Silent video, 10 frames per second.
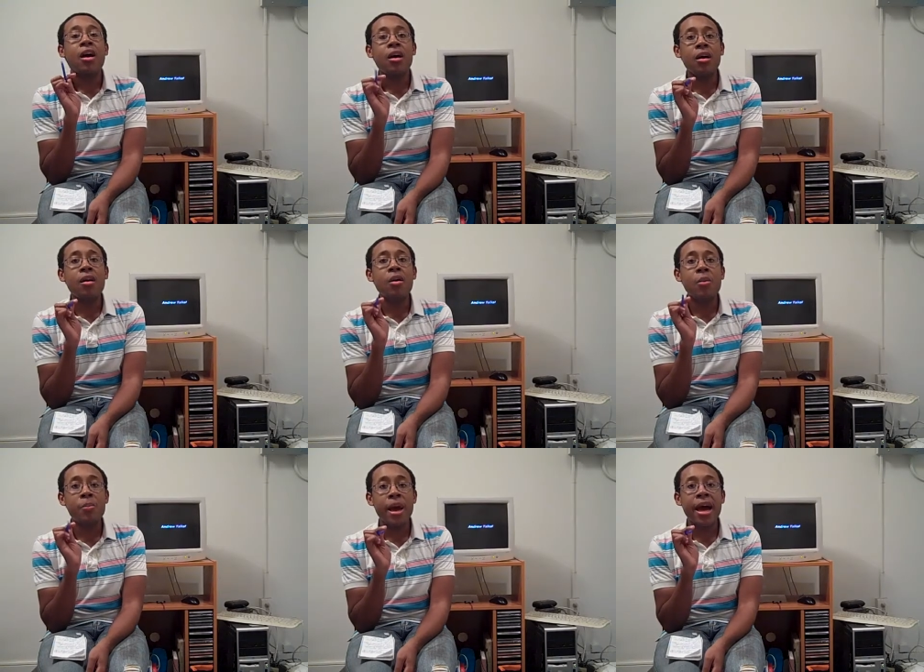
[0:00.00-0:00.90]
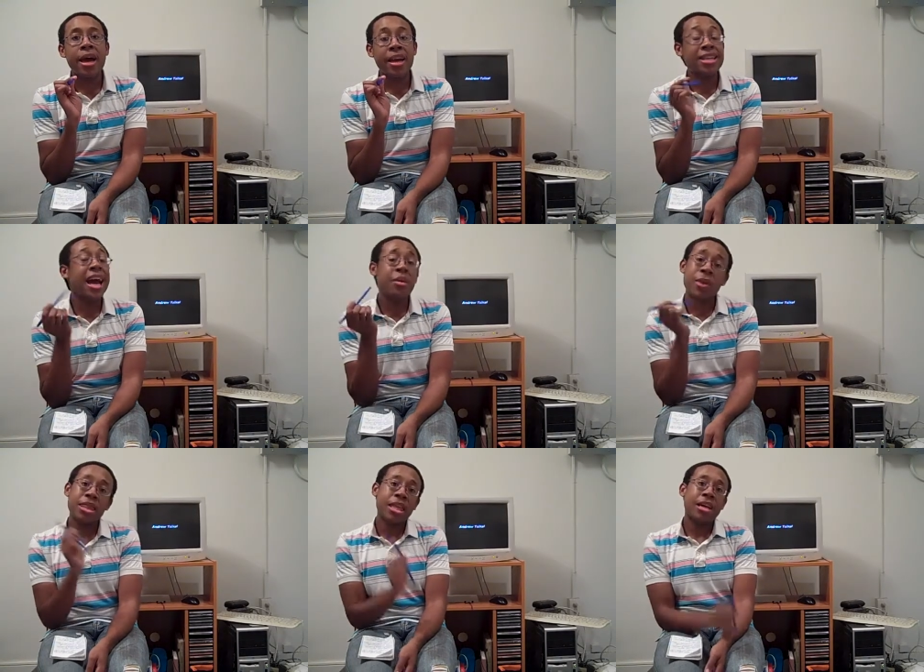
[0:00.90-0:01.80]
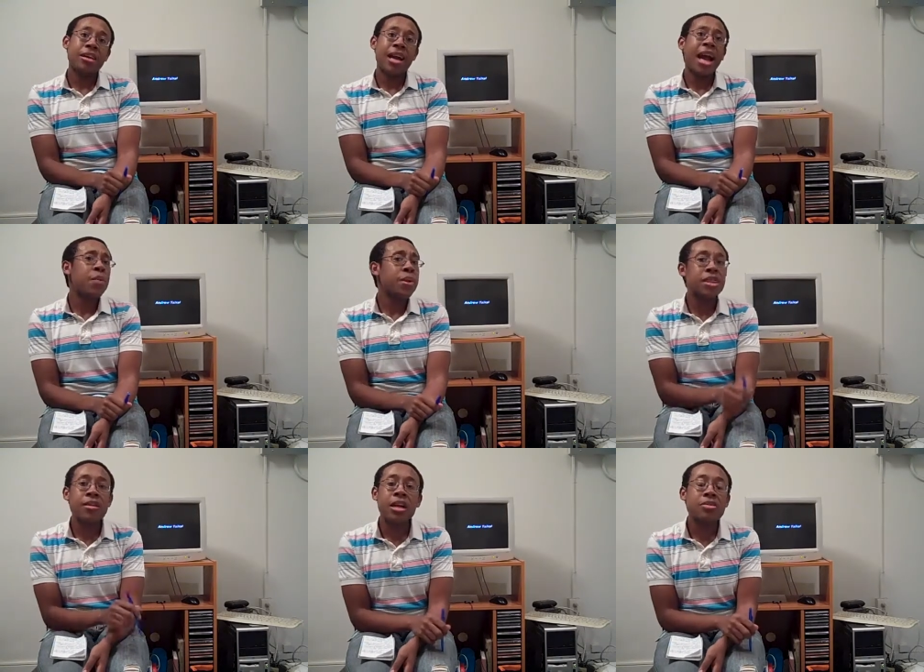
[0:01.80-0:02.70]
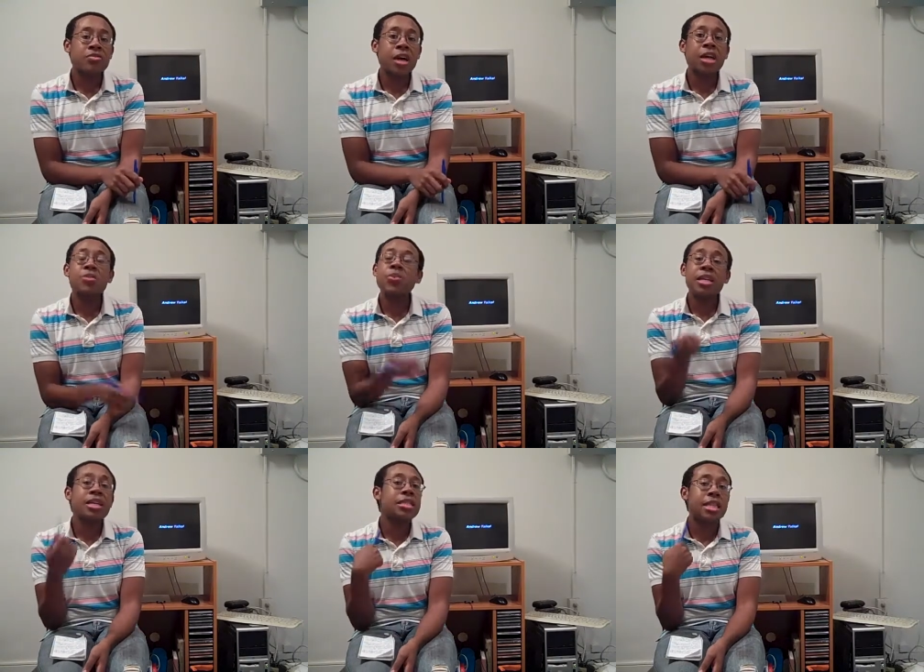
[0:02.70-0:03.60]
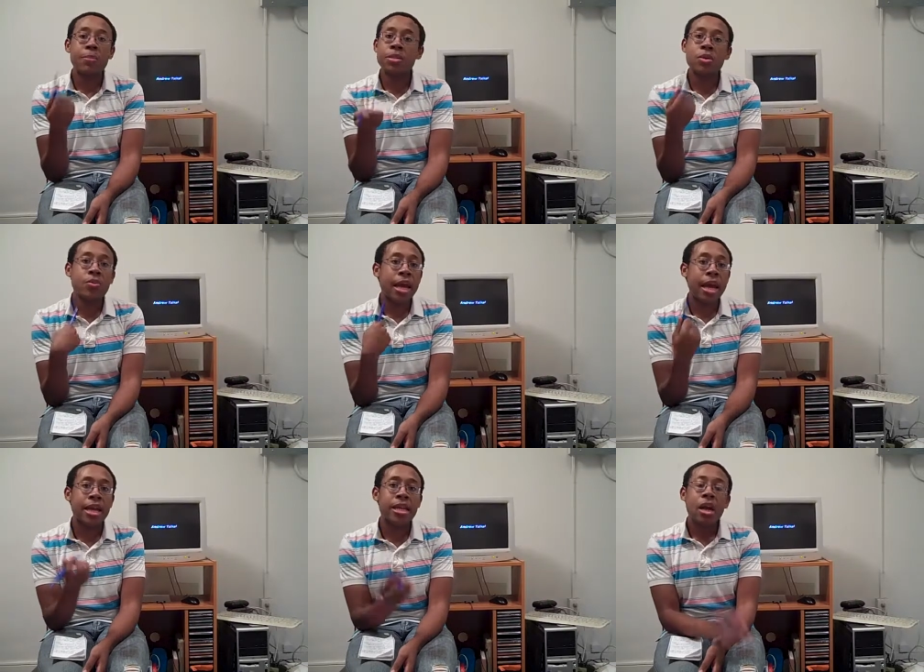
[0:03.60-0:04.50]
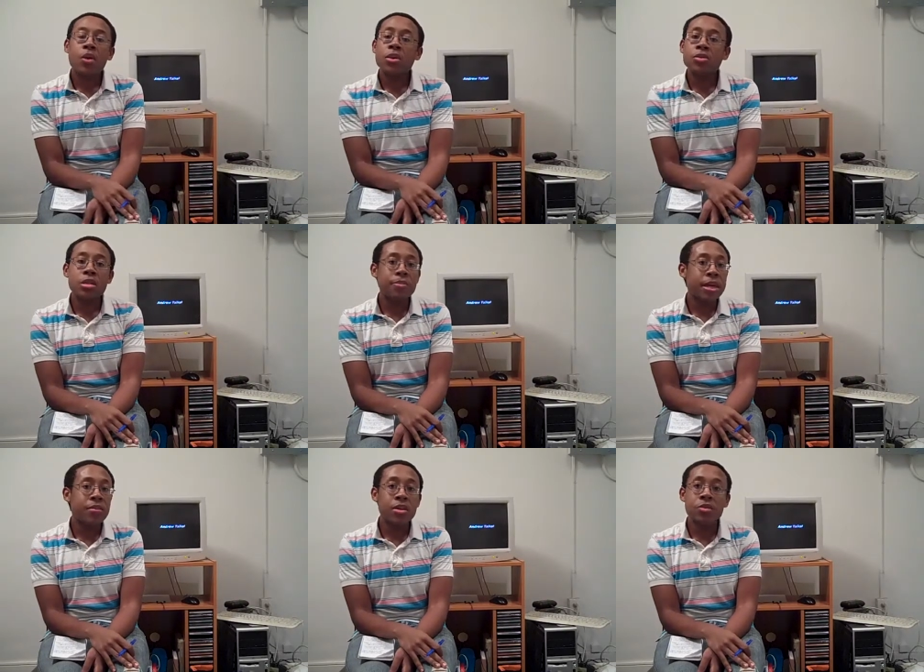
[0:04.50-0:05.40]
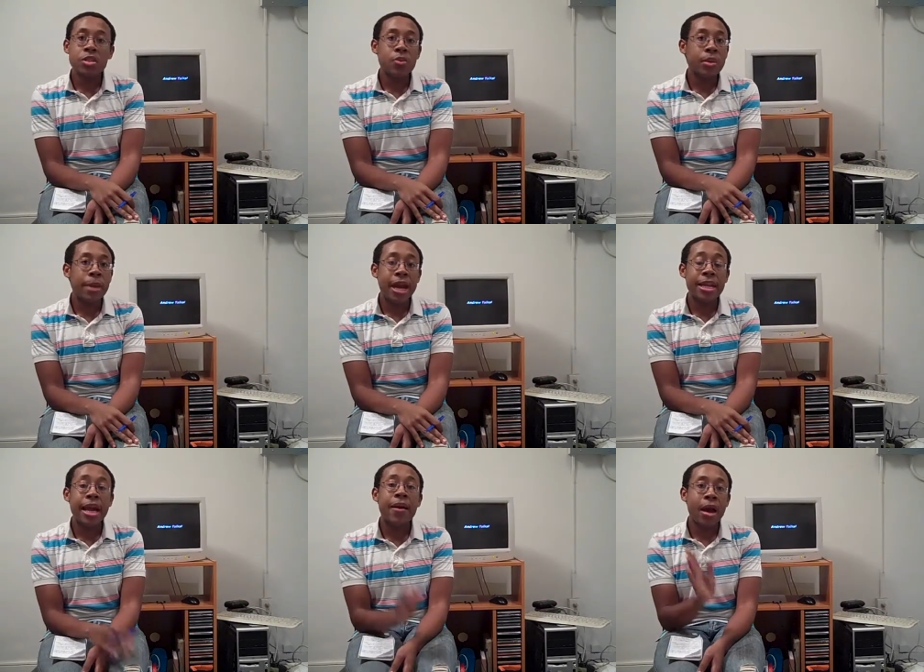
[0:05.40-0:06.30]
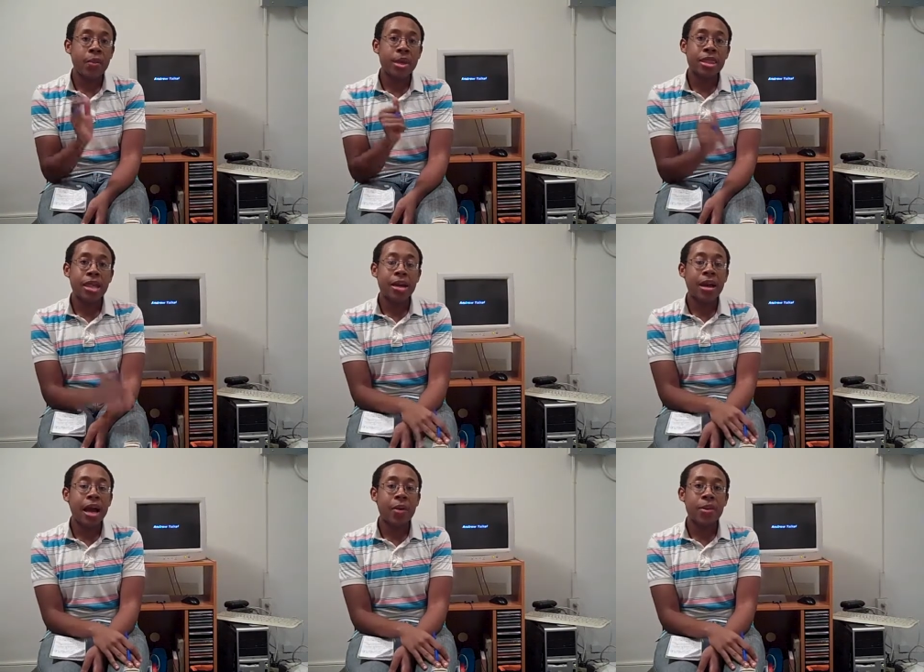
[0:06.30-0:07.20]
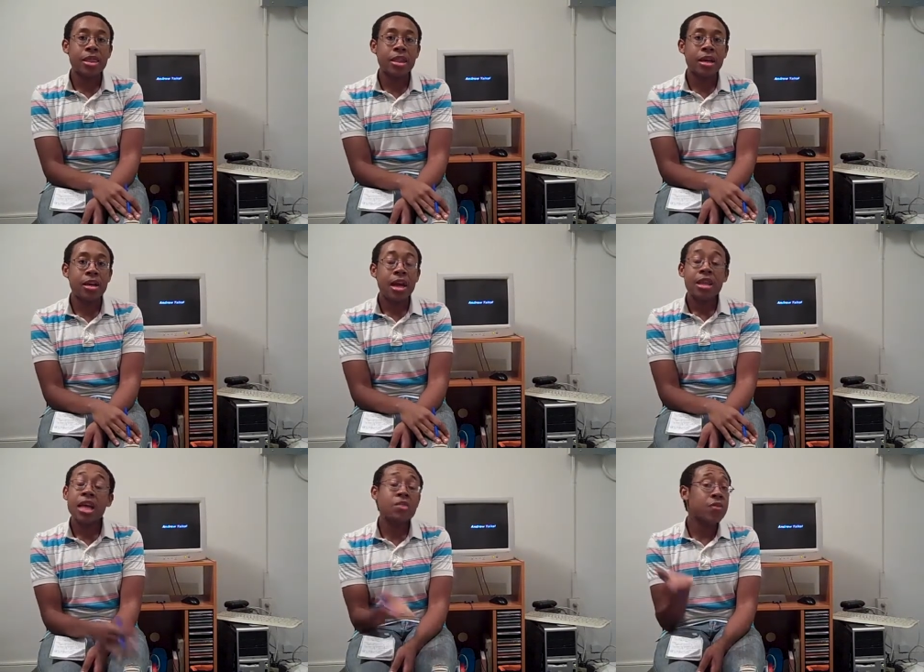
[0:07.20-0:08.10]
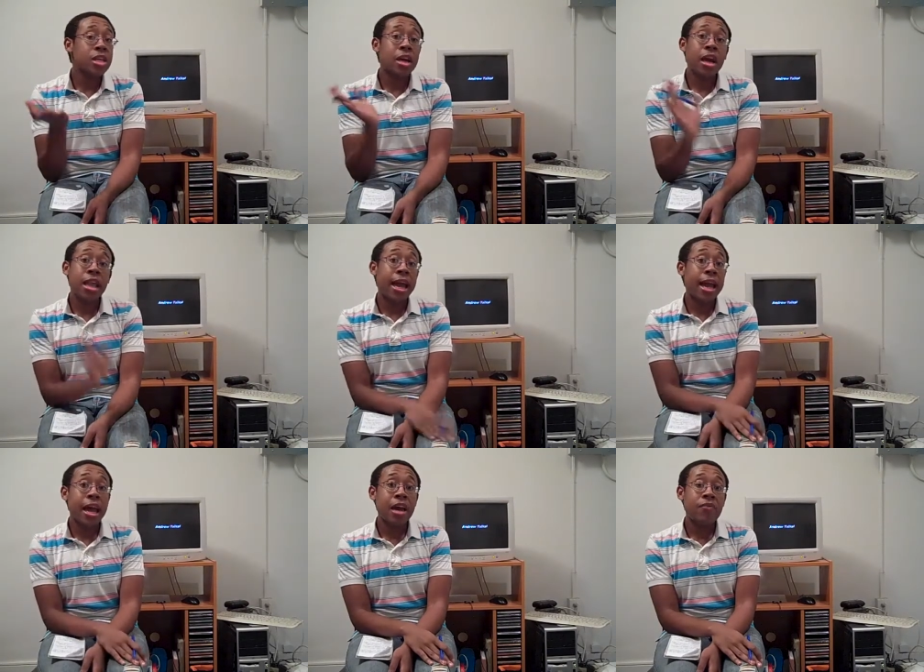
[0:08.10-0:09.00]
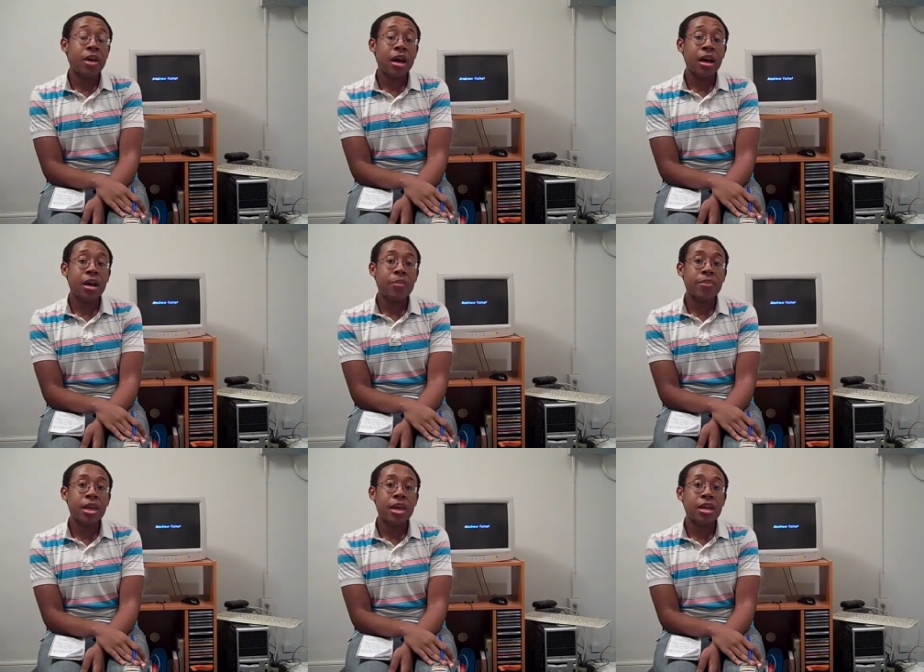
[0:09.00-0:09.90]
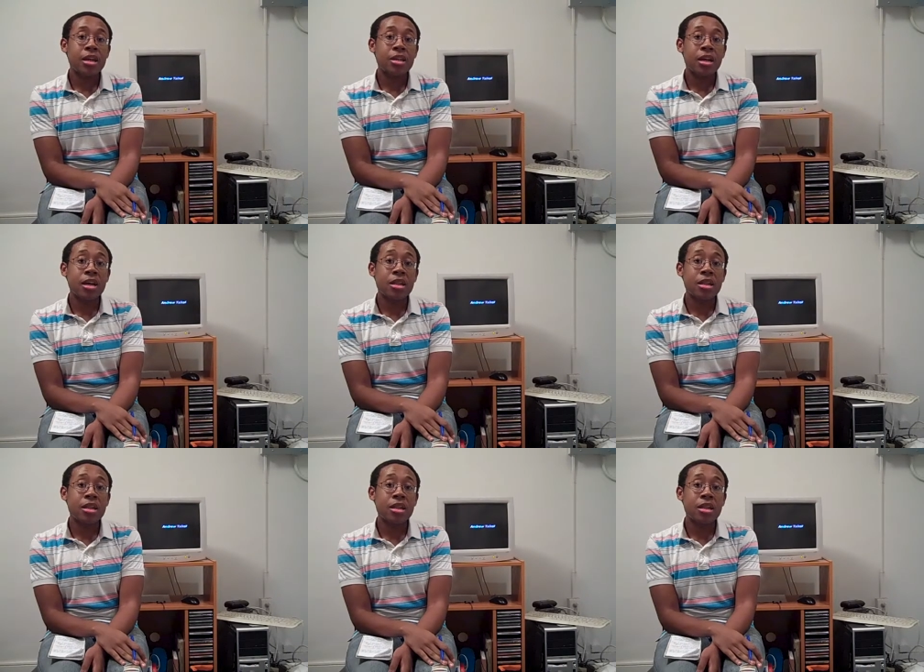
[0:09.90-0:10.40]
Oh my god. I went there. I went there, Andrew Talks Week. This is episode nine. Well, you should be used to it by now. I went there. I went there. That's really all I have. Um, and uh,